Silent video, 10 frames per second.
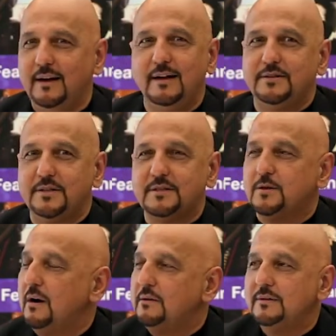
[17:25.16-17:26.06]
and just
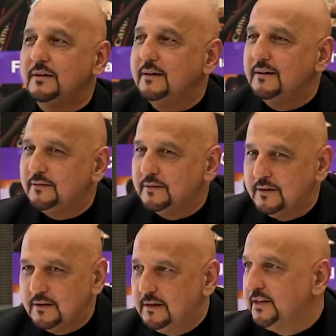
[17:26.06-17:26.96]
go out there and on a
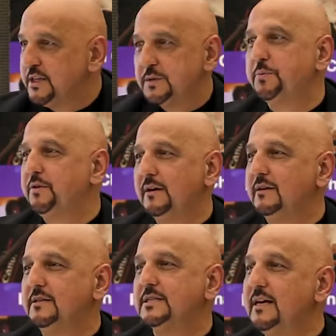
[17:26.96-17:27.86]
learning spree
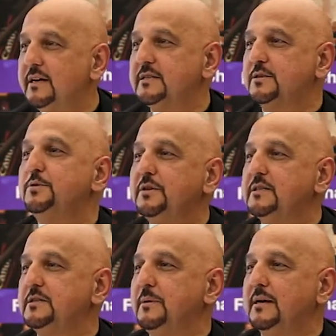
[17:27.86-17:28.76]
and just take a 2-year
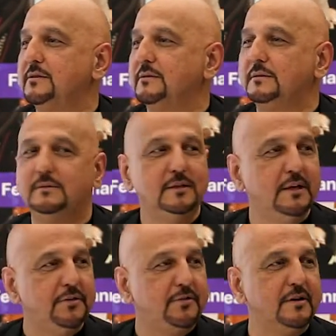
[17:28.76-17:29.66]
sabbatical,
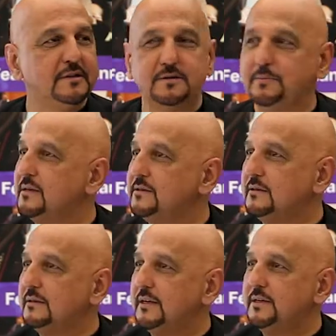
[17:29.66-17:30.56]
3-year
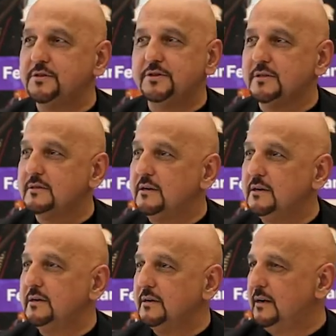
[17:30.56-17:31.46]
sabbatical and just
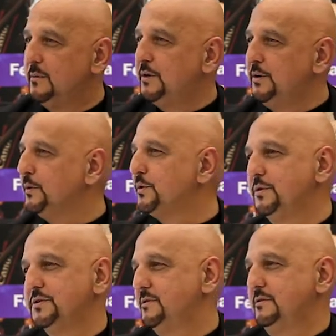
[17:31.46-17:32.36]
learn. What are your
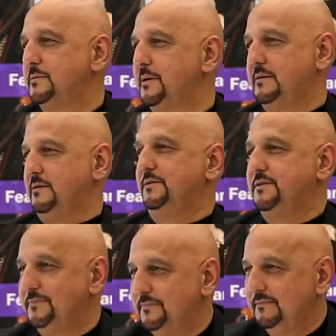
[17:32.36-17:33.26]
thoughts on sabbaticals?